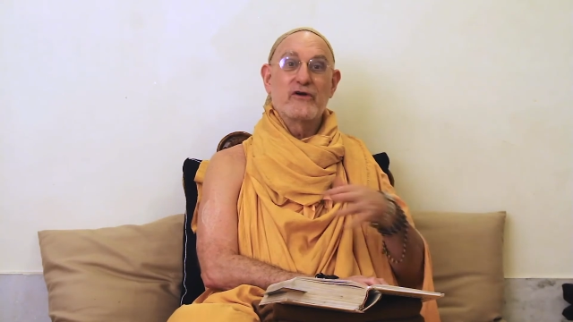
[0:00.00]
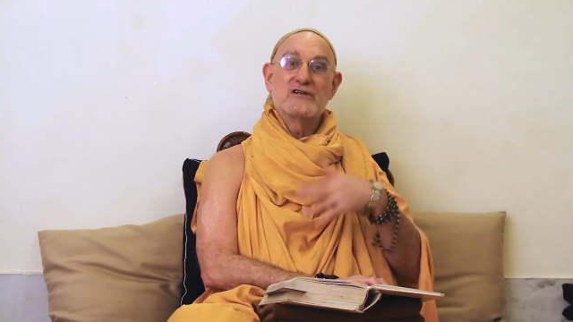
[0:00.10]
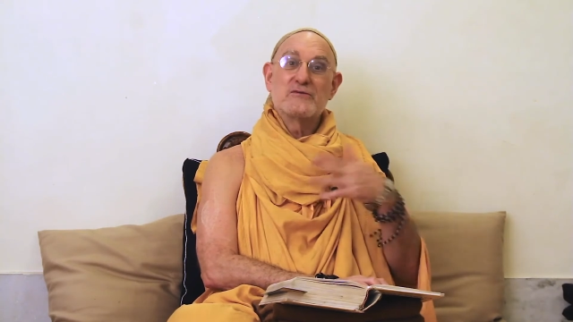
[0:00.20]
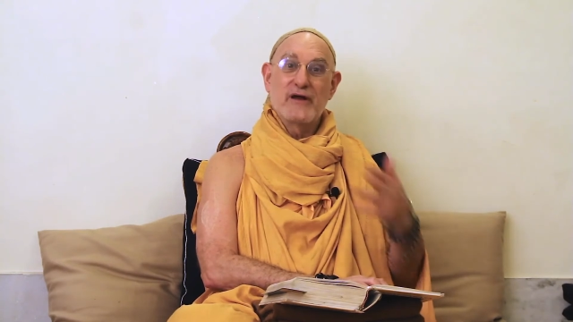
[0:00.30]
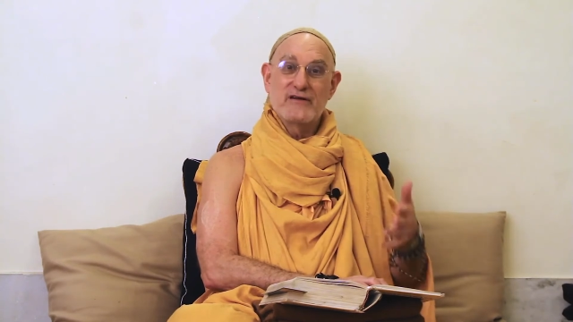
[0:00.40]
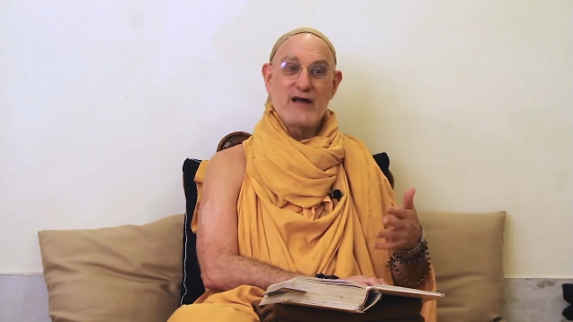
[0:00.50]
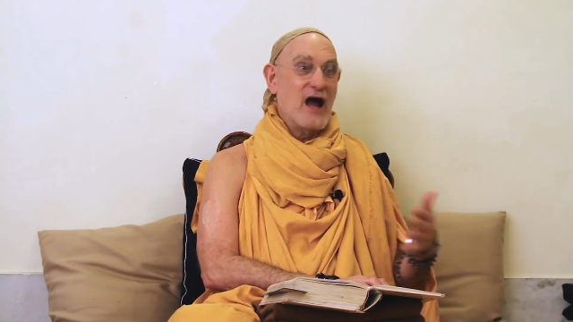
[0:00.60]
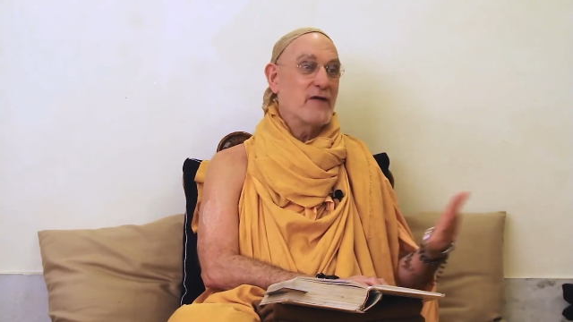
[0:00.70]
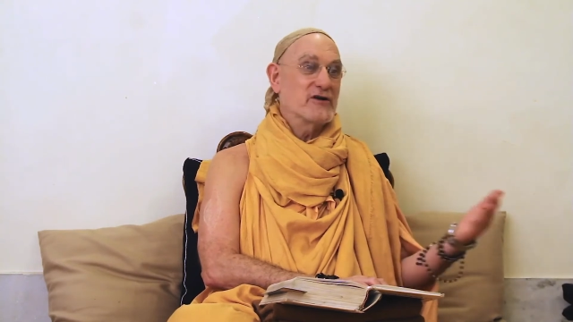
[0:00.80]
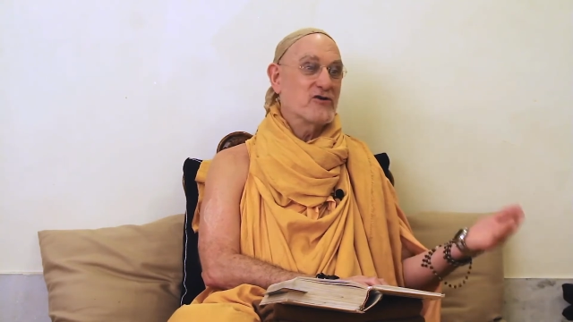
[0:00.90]
and spend
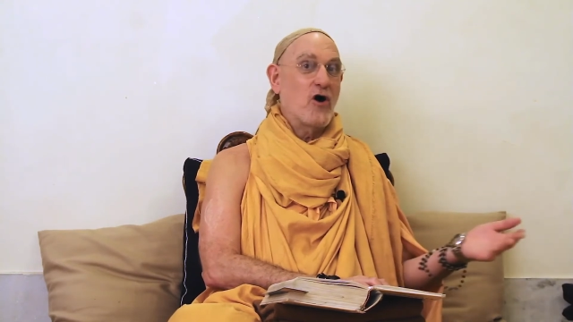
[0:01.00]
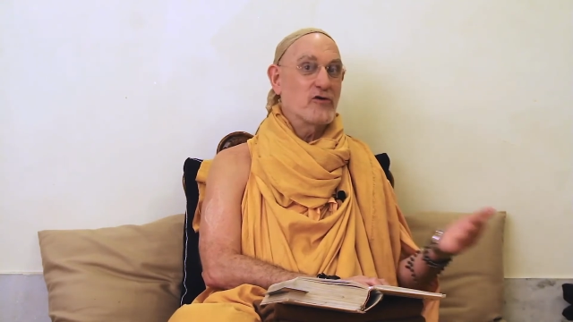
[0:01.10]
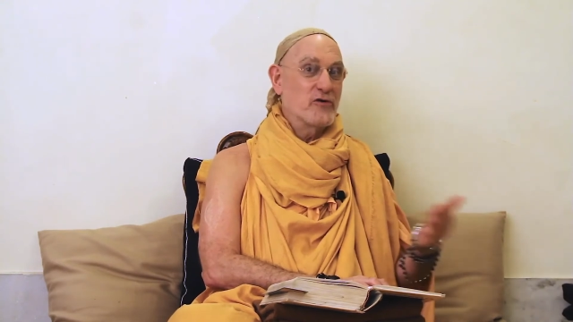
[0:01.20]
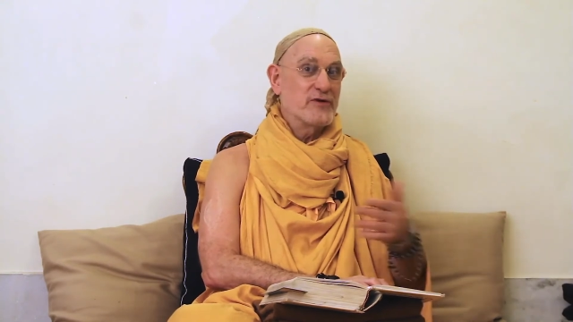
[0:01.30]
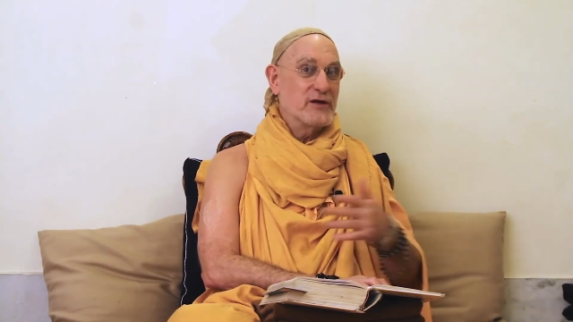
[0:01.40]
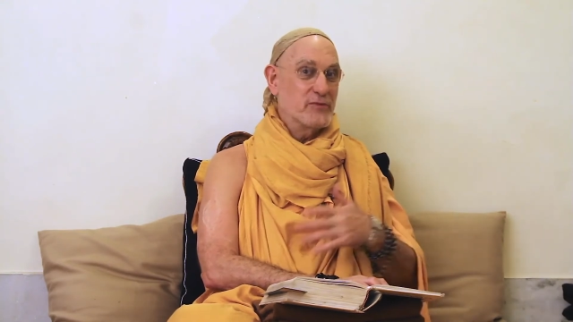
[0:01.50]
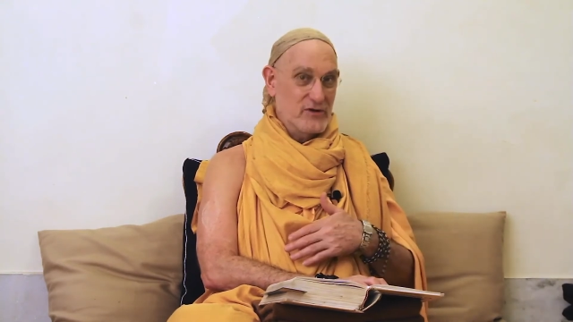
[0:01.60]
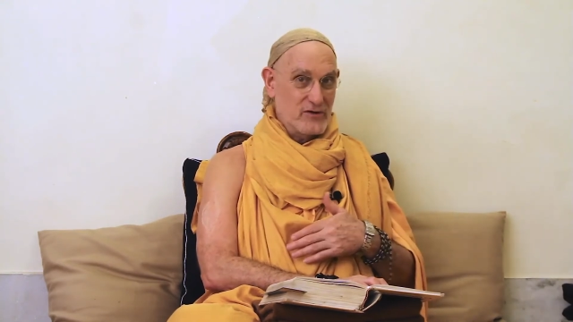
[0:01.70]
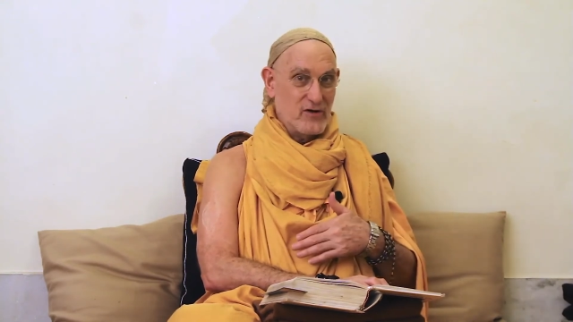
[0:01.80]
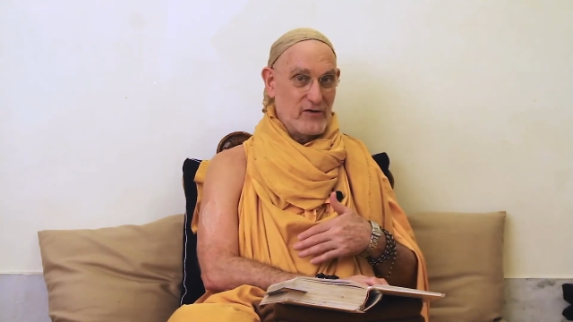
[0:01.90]
time and talk with people
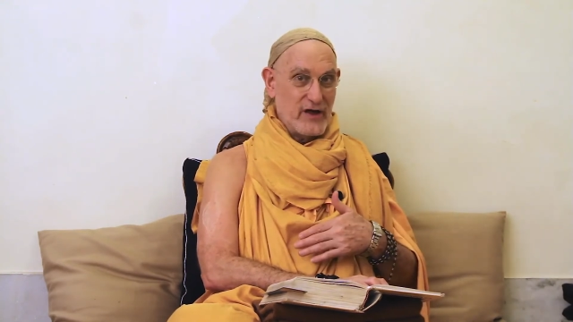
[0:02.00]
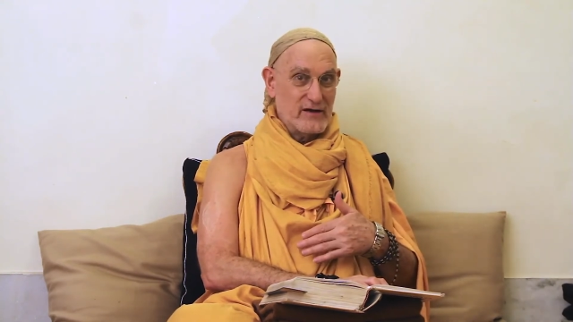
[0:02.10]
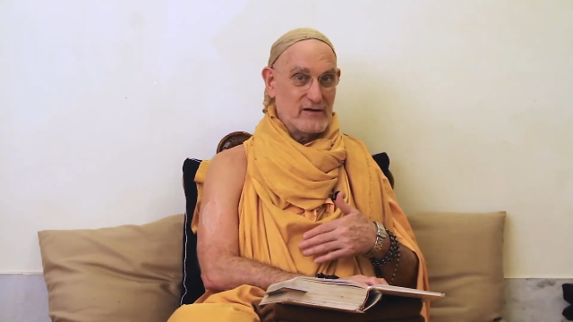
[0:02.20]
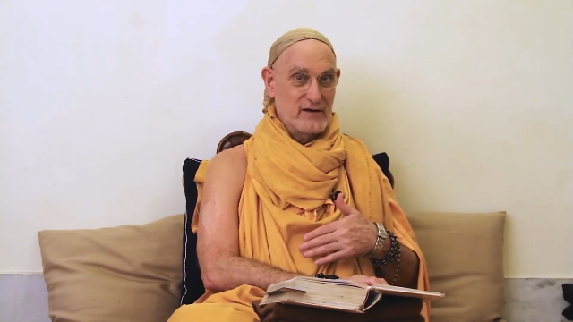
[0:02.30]
and all that.